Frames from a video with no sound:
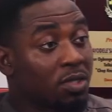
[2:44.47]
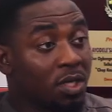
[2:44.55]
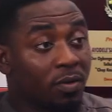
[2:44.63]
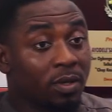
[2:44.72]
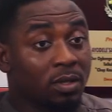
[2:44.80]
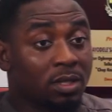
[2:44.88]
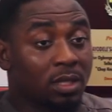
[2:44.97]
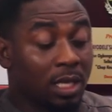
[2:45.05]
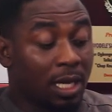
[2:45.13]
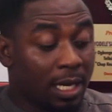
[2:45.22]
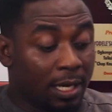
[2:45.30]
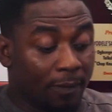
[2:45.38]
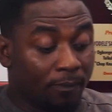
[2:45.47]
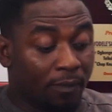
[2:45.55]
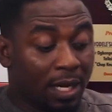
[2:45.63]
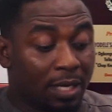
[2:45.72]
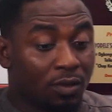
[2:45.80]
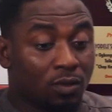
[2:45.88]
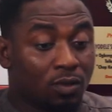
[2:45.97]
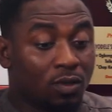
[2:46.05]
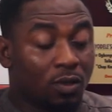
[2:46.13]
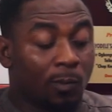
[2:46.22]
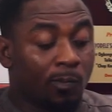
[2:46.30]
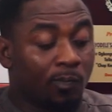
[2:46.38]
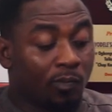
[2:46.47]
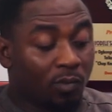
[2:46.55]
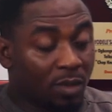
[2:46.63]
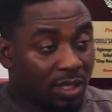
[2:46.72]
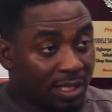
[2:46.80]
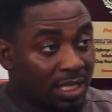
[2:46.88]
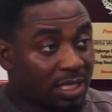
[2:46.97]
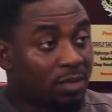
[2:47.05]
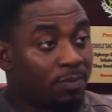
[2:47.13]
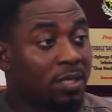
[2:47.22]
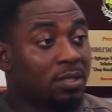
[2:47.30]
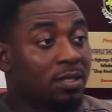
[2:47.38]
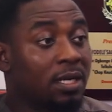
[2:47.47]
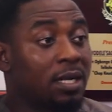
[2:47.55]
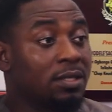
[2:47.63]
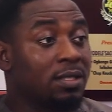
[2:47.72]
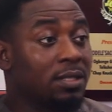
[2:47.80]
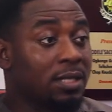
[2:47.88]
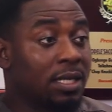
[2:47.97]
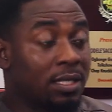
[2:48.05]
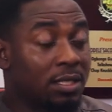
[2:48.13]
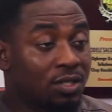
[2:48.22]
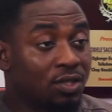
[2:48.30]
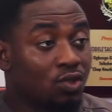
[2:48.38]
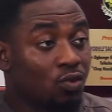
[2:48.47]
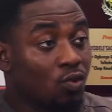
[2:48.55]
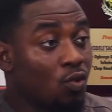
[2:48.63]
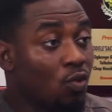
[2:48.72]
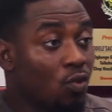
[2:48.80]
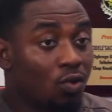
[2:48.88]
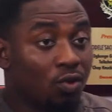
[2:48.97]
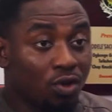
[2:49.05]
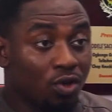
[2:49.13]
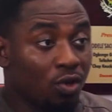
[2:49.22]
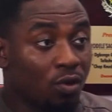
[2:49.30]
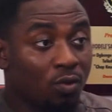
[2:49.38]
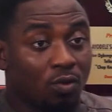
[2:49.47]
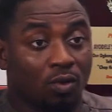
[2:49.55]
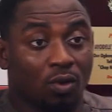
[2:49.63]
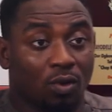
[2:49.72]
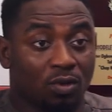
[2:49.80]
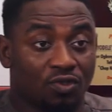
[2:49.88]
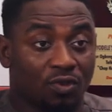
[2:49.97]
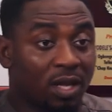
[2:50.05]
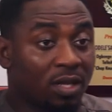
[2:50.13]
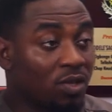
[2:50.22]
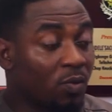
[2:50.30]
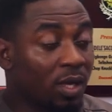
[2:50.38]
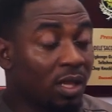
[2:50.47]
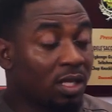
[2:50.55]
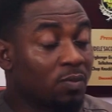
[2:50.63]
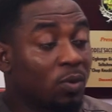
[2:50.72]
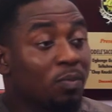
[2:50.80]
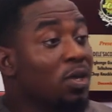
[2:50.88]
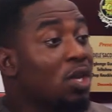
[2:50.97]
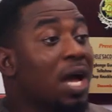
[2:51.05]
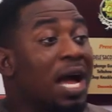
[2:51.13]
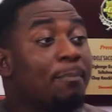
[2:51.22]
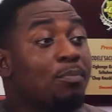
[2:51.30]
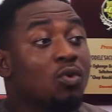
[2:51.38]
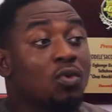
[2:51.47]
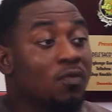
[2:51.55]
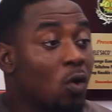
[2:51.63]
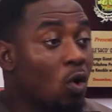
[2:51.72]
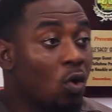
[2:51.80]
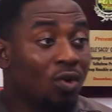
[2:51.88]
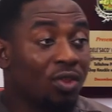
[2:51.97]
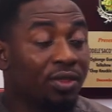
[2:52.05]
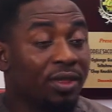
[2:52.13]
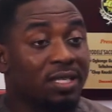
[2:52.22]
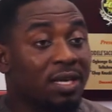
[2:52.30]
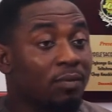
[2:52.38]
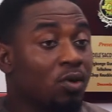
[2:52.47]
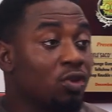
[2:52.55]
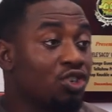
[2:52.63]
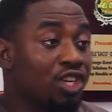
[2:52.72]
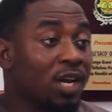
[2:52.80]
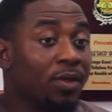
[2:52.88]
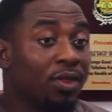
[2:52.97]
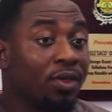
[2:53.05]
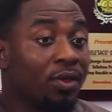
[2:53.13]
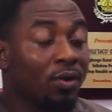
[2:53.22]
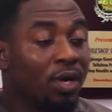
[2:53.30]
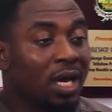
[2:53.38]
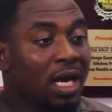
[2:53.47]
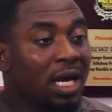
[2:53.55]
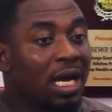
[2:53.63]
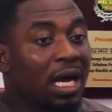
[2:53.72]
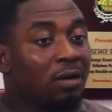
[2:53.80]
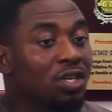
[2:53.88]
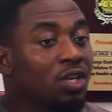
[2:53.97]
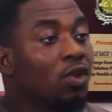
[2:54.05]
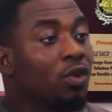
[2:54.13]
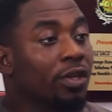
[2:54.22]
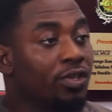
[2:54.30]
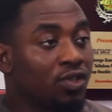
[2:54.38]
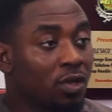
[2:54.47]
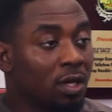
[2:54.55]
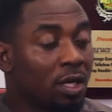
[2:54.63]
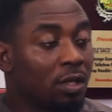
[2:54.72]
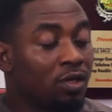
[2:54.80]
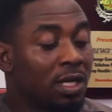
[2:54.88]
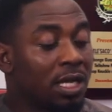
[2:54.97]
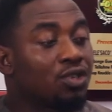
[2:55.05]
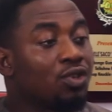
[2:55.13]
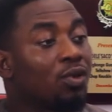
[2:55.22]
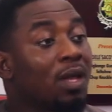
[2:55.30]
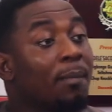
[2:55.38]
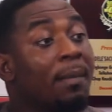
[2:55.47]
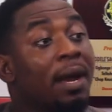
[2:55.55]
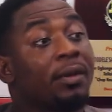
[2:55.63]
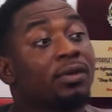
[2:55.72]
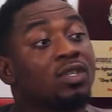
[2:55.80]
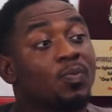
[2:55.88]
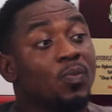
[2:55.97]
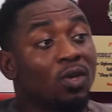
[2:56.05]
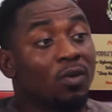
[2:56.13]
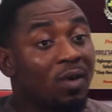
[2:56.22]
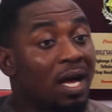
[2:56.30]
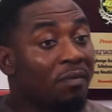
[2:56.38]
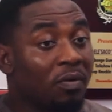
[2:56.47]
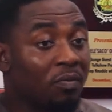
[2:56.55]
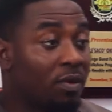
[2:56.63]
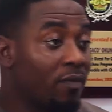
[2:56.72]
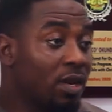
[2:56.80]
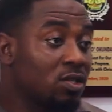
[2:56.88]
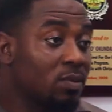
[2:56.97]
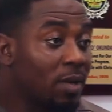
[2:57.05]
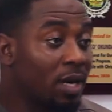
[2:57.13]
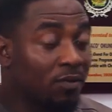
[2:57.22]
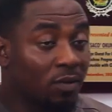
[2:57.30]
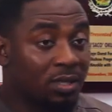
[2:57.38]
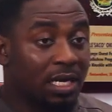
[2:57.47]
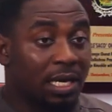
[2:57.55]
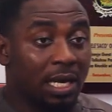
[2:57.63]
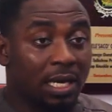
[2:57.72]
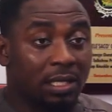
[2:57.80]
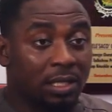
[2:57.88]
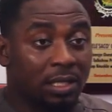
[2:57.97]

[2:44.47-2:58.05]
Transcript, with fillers: series. Um, I do some test personality test to know your your strength, your weakness. But the above all the things I'm going to share with you I'll take you on that journey to let you know that marriage is beautiful. I've been privileged to marriage for 10 years.